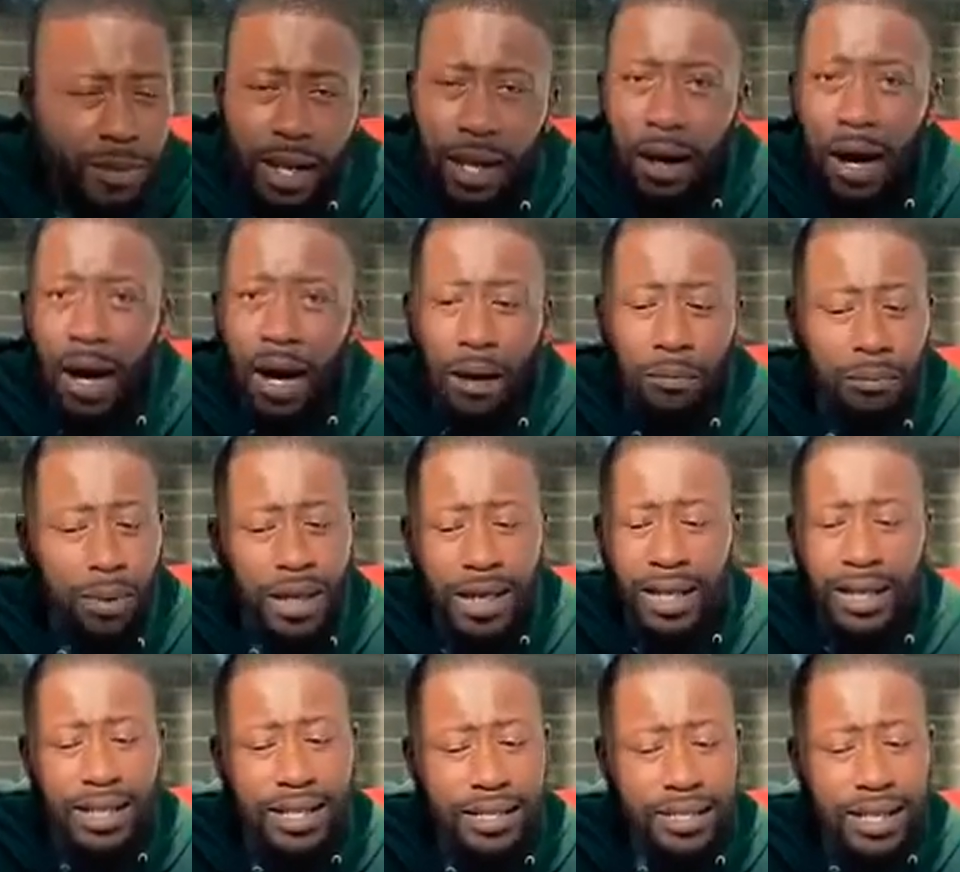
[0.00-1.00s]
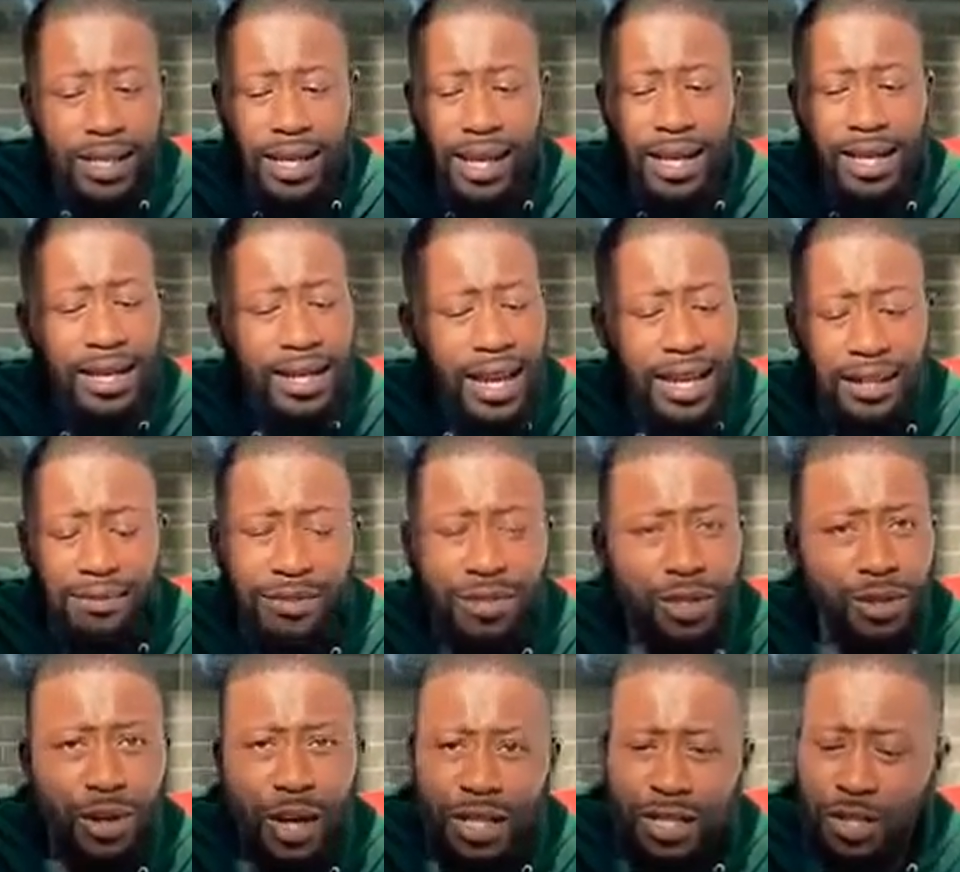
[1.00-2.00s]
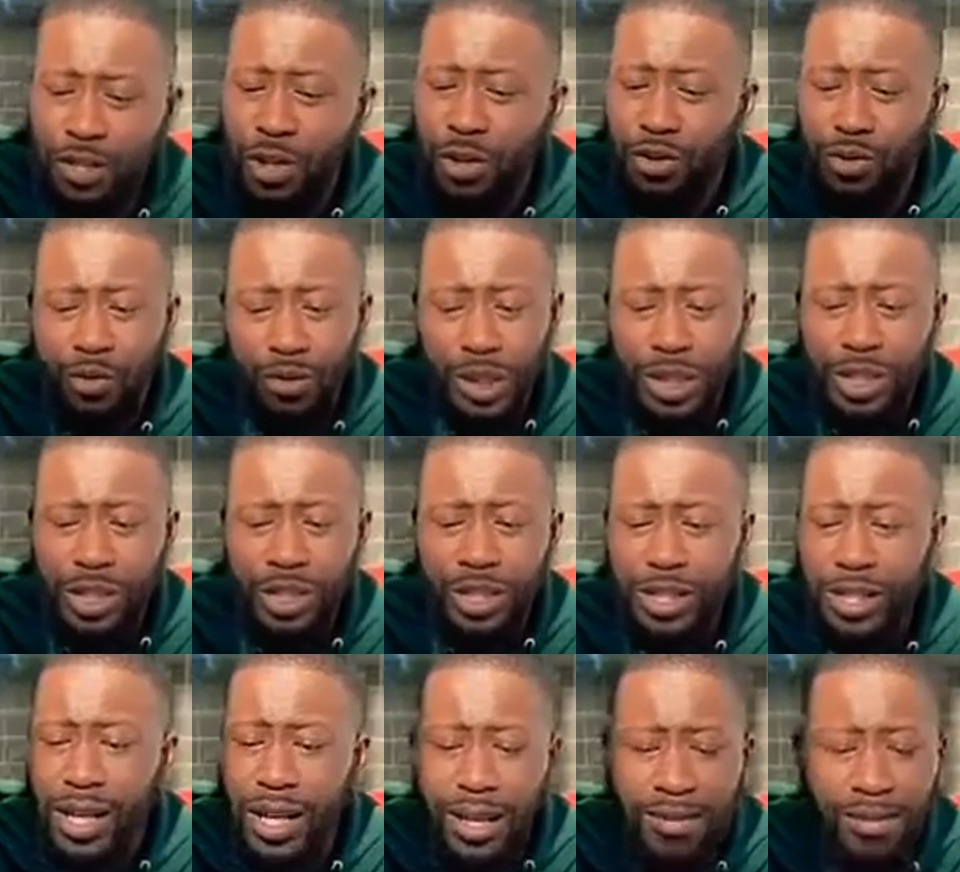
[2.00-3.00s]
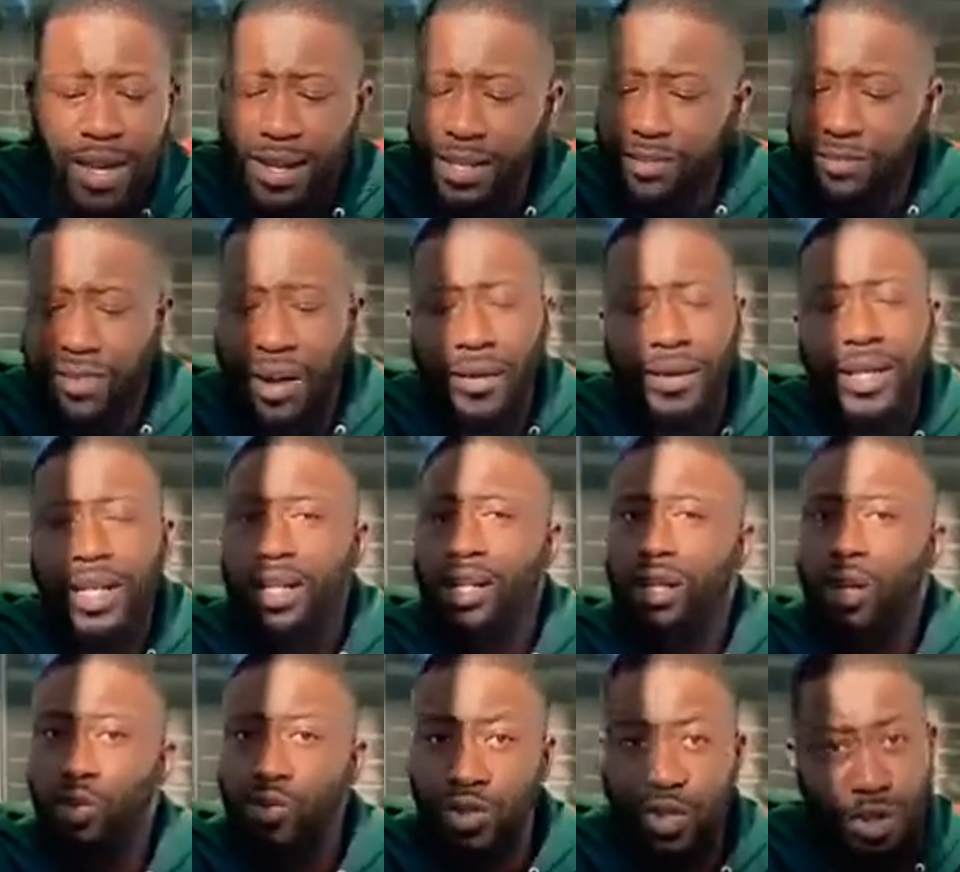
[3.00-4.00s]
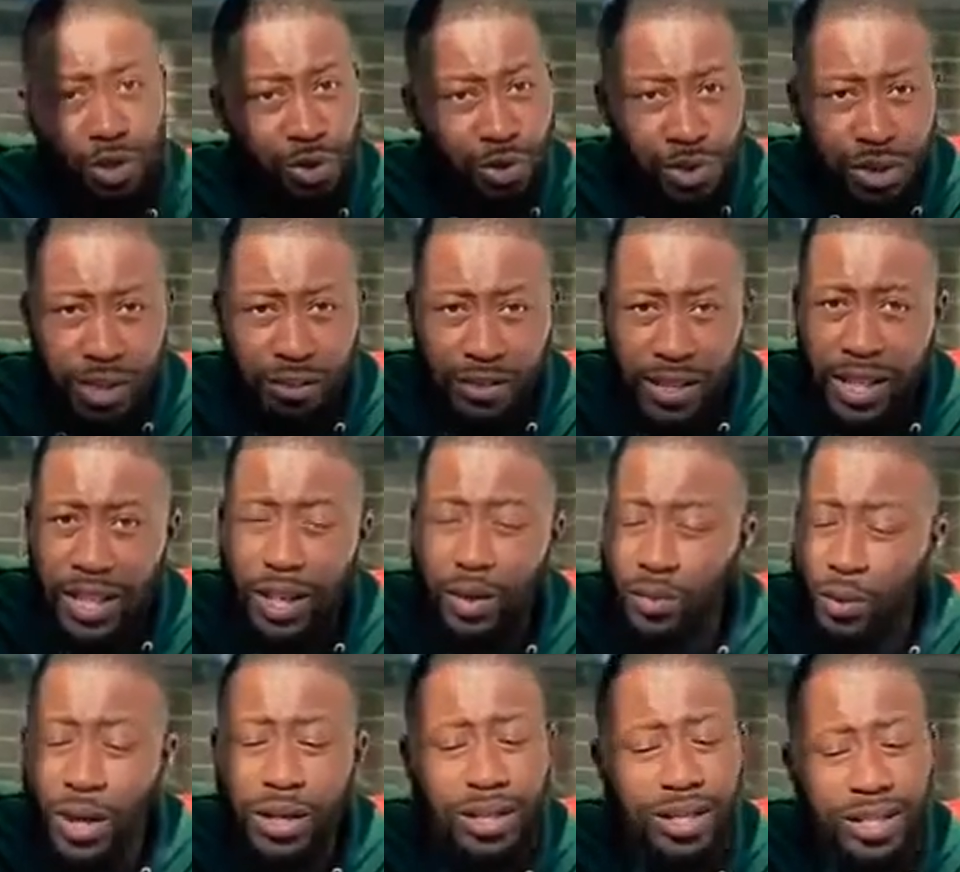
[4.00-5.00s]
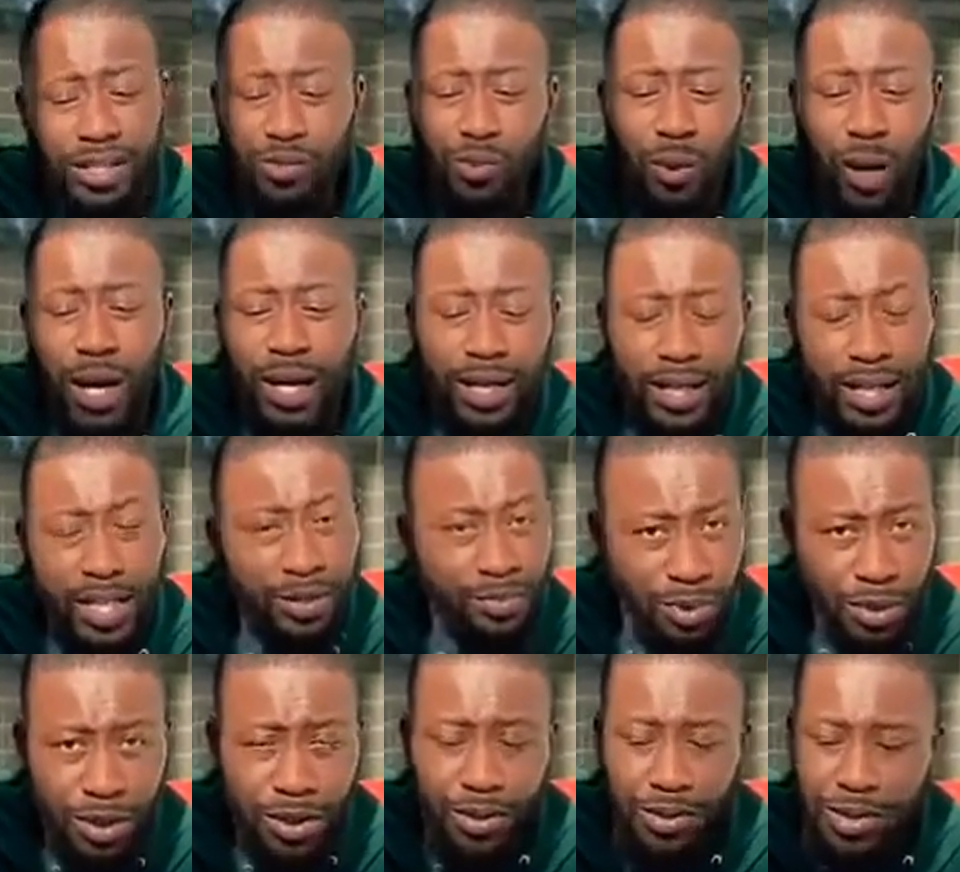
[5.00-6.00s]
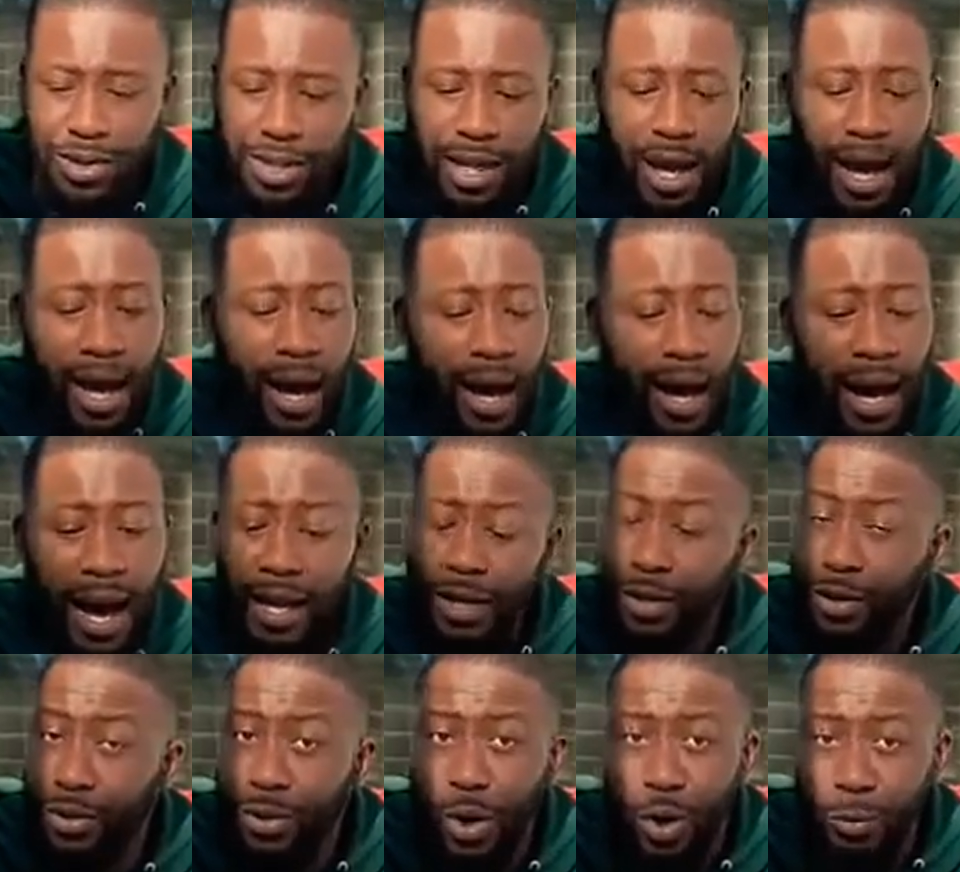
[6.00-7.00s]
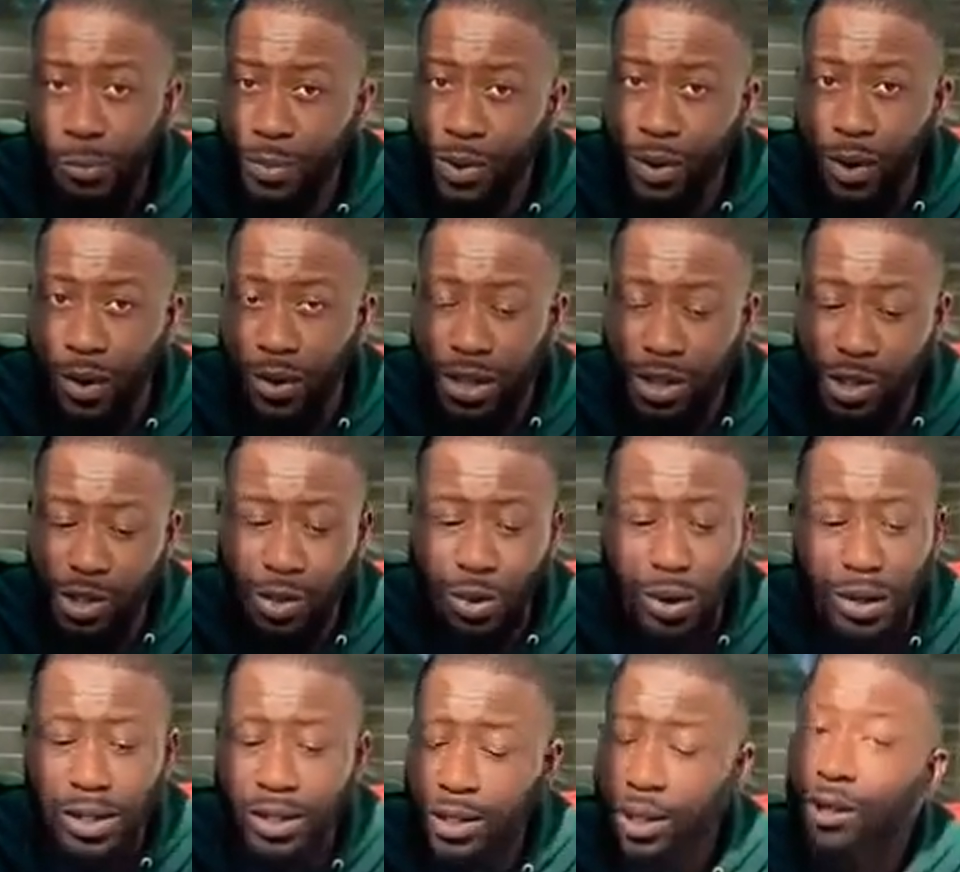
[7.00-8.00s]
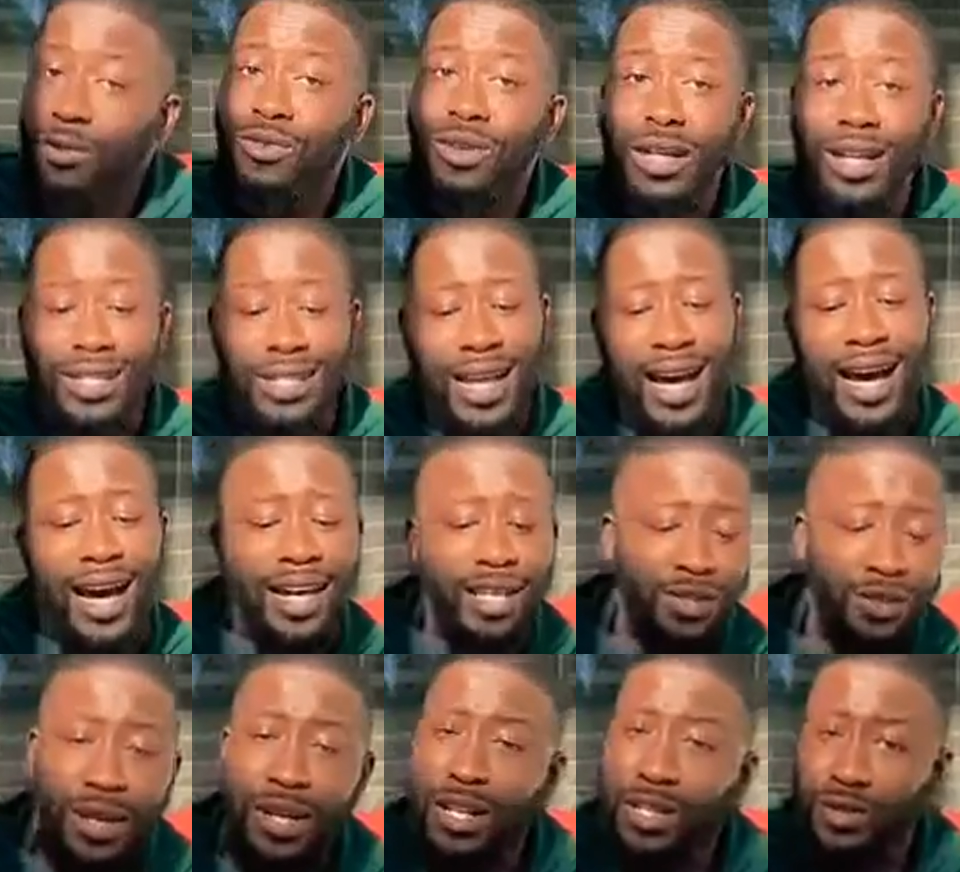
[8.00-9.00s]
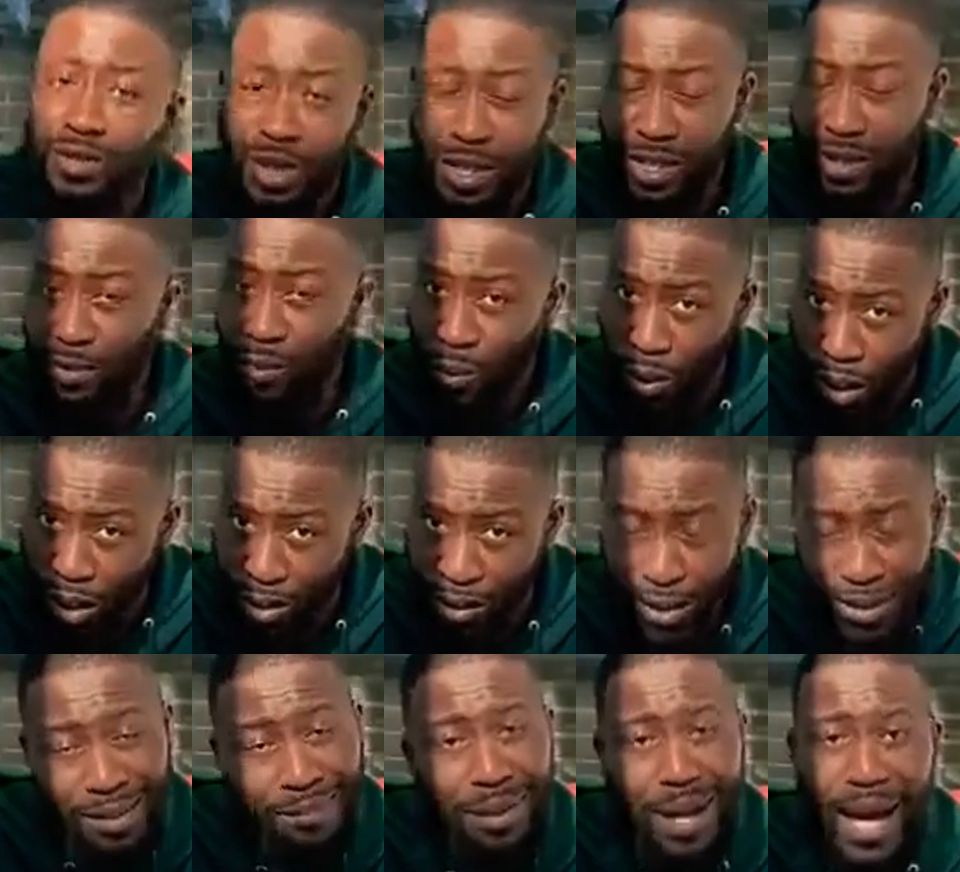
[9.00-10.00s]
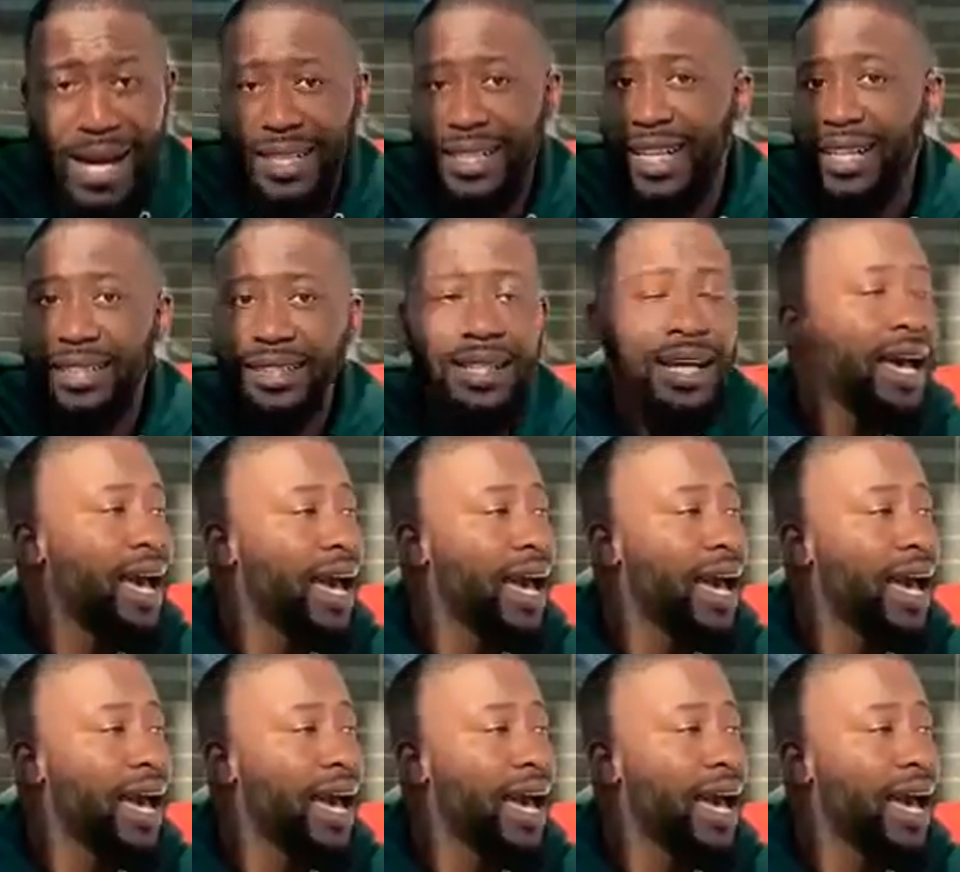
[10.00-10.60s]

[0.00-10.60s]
but it is, again, native to a certain region that is very close to Slovenia where this wine is produced. I do hope you all enjoy. Don't forget to hydrate and drink some water on the back end.